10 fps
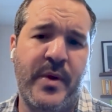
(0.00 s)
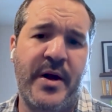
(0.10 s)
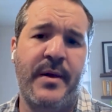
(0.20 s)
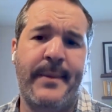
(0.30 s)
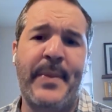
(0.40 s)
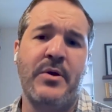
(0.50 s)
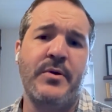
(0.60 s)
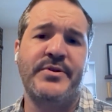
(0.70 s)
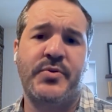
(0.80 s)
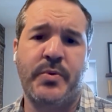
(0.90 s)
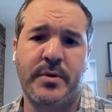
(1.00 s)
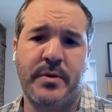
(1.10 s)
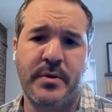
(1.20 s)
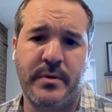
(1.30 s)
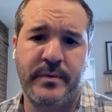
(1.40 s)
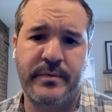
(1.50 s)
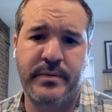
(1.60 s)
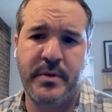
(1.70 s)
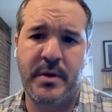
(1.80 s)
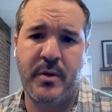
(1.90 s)
my like parents were
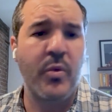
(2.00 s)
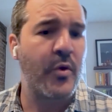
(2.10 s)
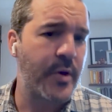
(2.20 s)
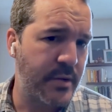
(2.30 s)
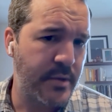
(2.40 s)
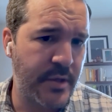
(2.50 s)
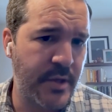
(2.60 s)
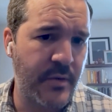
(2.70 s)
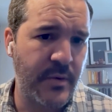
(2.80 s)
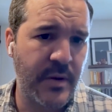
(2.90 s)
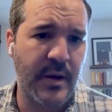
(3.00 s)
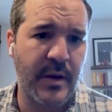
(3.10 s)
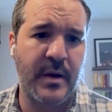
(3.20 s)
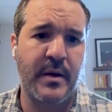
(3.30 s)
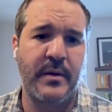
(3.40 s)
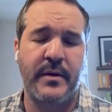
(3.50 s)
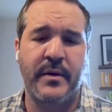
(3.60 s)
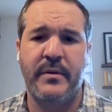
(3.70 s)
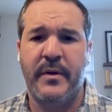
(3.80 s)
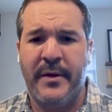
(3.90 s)
worried.
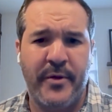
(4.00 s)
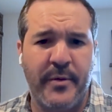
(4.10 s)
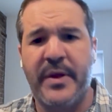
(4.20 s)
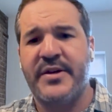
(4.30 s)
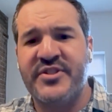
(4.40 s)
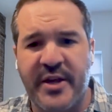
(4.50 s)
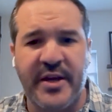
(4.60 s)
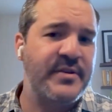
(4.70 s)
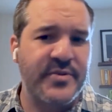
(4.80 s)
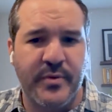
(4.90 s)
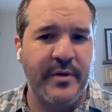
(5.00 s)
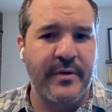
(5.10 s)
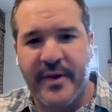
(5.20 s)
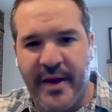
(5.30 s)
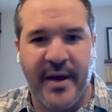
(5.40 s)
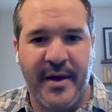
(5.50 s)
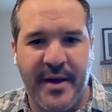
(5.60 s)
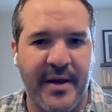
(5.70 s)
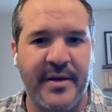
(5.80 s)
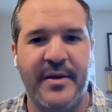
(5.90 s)
There'd be like slight sort of like,
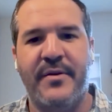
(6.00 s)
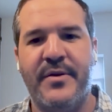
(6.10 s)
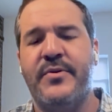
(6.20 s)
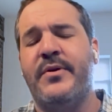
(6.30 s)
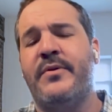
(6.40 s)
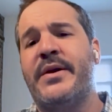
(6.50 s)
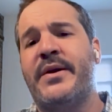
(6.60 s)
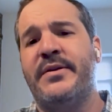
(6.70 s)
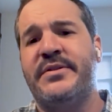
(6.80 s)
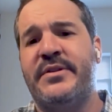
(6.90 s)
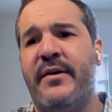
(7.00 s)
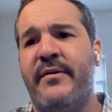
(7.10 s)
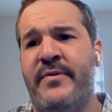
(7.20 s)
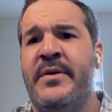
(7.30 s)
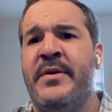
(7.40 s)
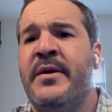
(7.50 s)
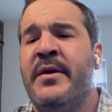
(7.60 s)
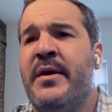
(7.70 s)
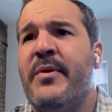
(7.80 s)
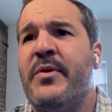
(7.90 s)
"Hey, are you doing all right?" kind of stuff.
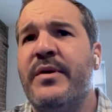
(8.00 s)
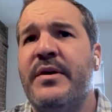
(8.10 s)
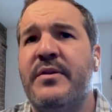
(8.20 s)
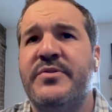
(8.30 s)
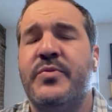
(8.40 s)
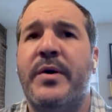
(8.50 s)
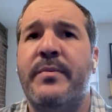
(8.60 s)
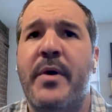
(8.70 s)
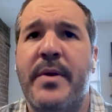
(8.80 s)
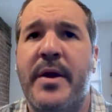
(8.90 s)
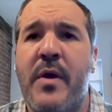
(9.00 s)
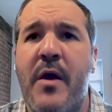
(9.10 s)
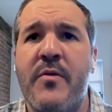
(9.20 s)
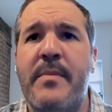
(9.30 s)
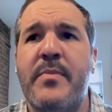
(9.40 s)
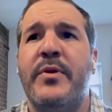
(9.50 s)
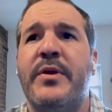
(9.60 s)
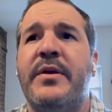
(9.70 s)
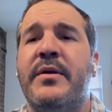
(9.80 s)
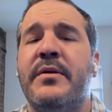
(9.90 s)
I mean, really, there's one moment I remember
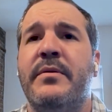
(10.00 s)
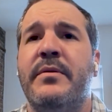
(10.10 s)
pretty,